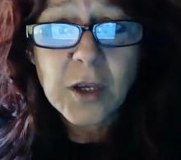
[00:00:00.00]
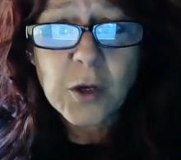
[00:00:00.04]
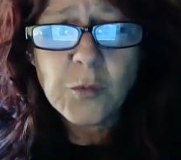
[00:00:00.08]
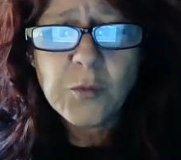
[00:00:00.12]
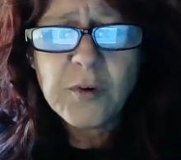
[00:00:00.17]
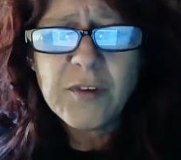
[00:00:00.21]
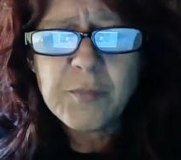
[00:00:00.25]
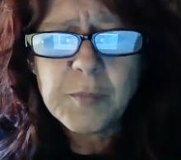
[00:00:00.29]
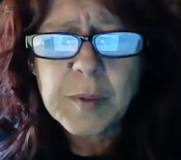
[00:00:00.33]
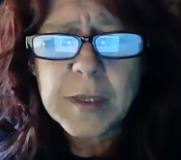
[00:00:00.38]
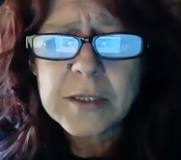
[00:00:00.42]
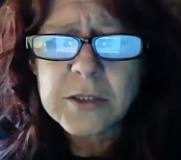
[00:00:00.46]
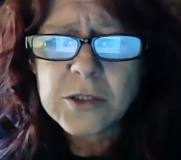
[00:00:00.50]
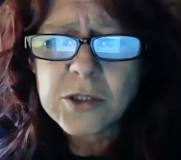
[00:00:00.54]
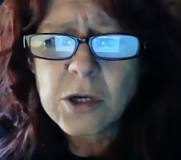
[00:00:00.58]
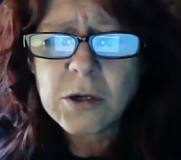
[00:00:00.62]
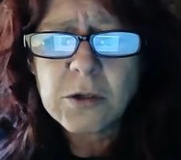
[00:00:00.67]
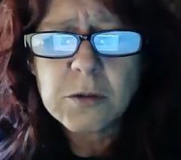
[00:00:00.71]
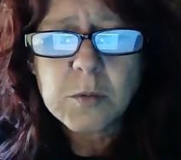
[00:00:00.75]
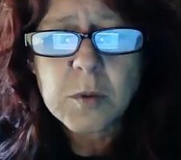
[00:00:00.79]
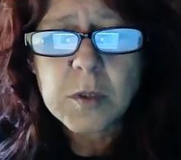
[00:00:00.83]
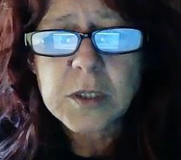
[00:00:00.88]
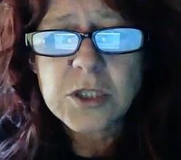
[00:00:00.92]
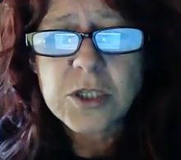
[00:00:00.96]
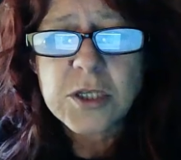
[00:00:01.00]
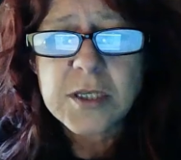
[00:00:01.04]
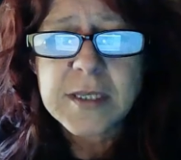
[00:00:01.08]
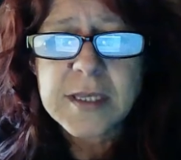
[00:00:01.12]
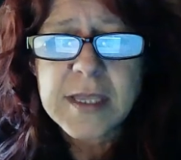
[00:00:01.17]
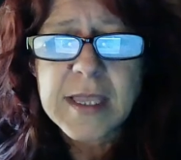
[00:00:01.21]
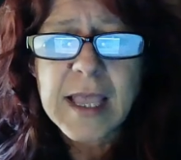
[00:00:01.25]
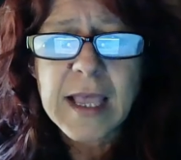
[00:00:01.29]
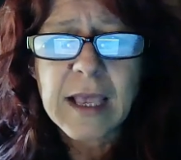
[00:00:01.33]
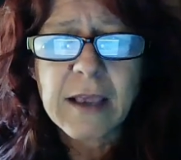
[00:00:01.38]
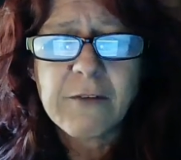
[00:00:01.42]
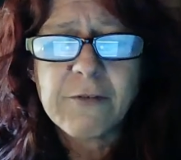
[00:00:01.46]
We've been told what to
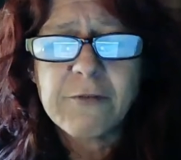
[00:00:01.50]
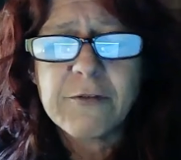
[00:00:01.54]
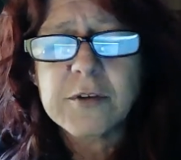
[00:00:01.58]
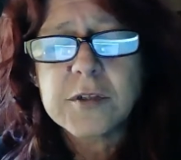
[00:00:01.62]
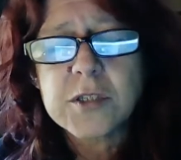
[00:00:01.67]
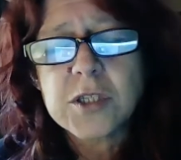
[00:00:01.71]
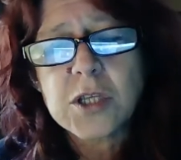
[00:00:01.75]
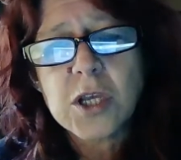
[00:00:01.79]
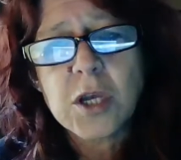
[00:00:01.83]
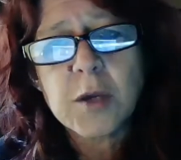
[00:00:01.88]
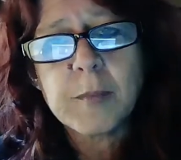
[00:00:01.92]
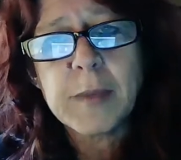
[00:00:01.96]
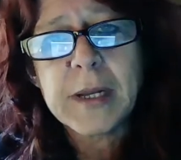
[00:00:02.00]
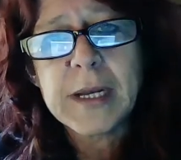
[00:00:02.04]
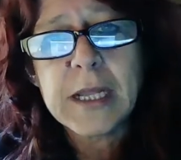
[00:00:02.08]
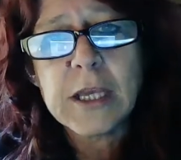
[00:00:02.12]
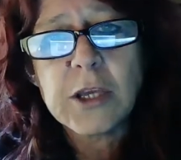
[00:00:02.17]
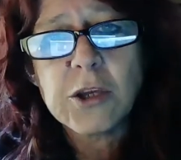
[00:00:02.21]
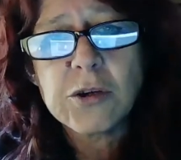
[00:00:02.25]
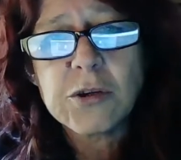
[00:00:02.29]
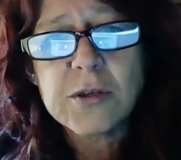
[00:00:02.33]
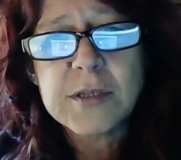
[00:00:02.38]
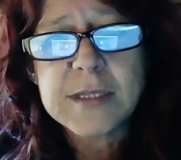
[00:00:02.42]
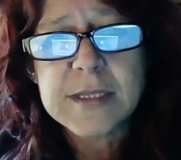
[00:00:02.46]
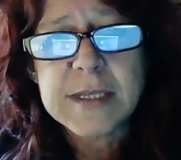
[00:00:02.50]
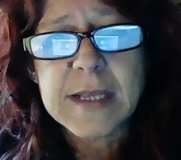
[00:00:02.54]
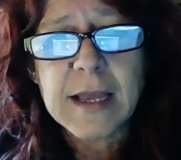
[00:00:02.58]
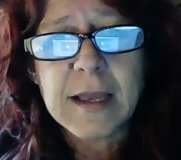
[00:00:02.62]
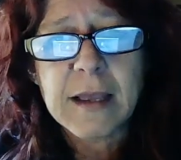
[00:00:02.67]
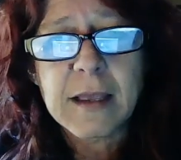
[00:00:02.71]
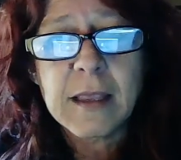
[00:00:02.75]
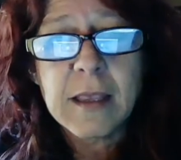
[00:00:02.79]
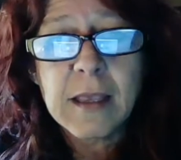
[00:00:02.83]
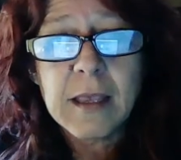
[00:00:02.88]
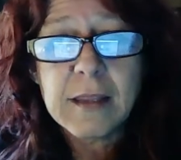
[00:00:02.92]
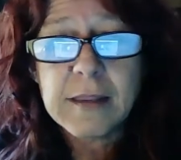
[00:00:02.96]
think for so many years
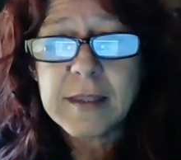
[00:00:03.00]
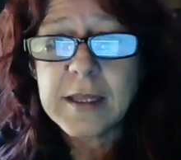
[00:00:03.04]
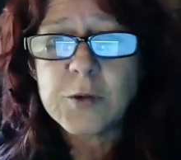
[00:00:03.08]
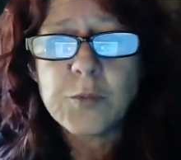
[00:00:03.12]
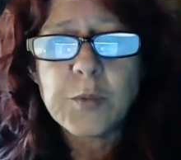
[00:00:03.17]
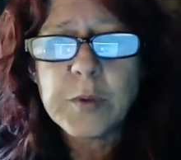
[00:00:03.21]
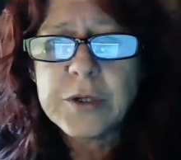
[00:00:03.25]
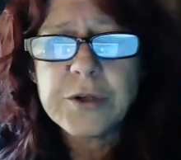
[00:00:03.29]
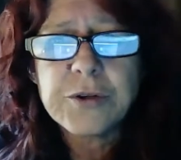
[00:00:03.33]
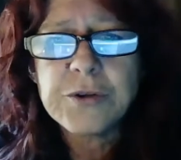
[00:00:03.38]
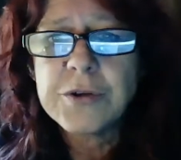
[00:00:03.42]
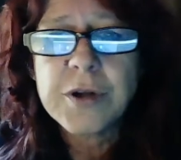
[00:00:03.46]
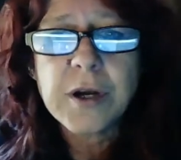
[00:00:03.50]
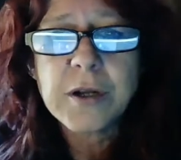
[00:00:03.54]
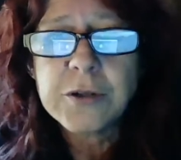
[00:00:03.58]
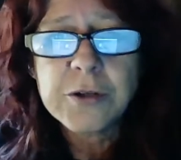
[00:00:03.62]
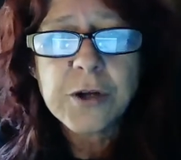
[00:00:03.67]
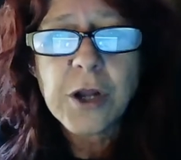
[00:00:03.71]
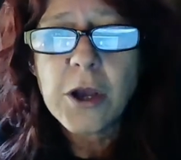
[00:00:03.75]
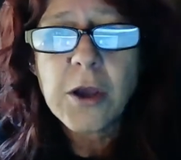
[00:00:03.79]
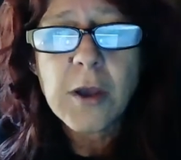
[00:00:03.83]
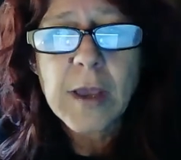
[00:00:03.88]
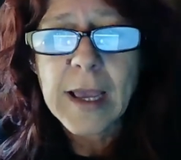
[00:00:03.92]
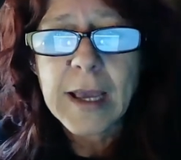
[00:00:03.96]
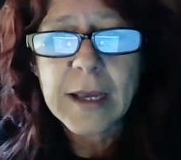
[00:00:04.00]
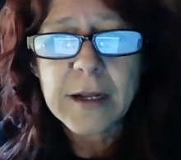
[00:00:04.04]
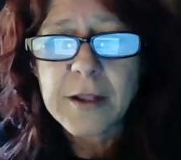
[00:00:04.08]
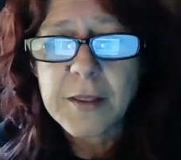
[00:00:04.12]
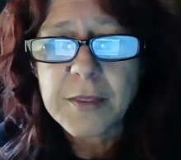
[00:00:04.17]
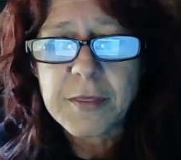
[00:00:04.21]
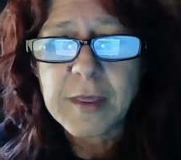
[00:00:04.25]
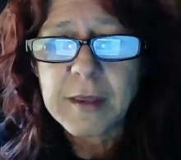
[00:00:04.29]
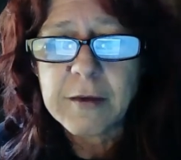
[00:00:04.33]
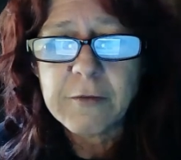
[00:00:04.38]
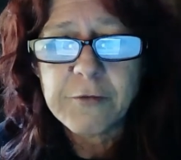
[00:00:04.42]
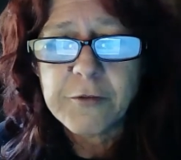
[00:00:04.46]
now that we do not know how to
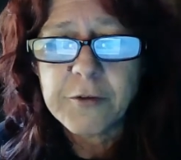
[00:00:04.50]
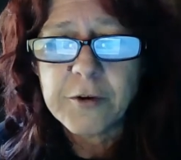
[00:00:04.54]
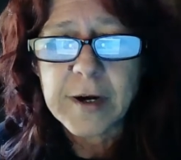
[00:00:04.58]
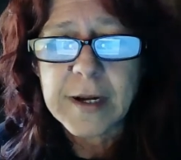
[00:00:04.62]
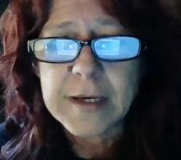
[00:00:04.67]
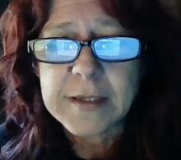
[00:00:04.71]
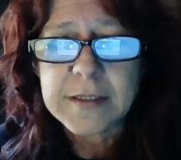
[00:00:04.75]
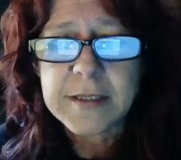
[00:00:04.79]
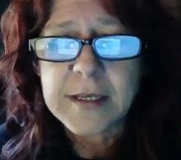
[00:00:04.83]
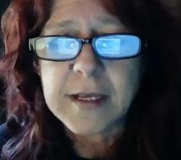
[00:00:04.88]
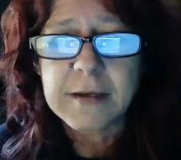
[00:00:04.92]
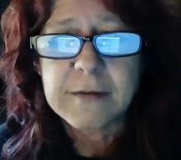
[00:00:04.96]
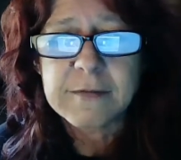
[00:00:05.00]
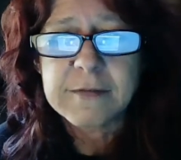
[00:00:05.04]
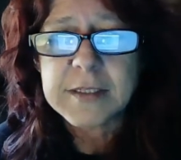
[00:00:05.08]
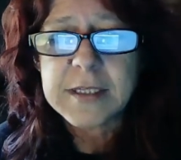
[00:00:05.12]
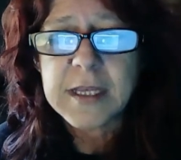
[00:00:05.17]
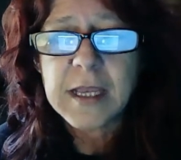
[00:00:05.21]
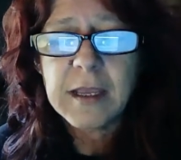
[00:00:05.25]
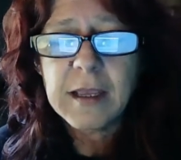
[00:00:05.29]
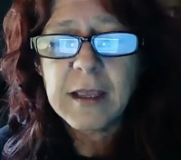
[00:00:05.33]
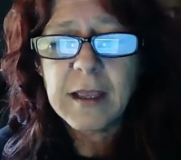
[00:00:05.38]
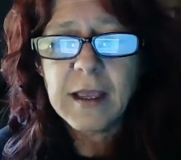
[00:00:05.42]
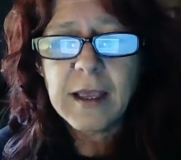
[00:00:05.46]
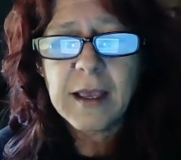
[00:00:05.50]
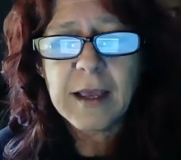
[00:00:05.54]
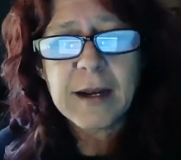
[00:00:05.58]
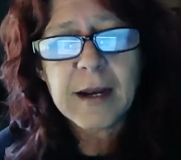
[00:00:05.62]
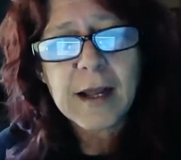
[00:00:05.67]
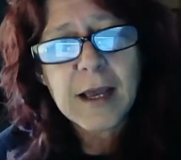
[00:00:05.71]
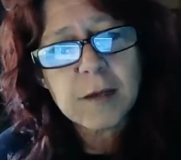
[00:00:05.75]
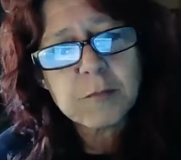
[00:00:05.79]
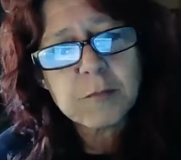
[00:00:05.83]
think for ourselves. And I'm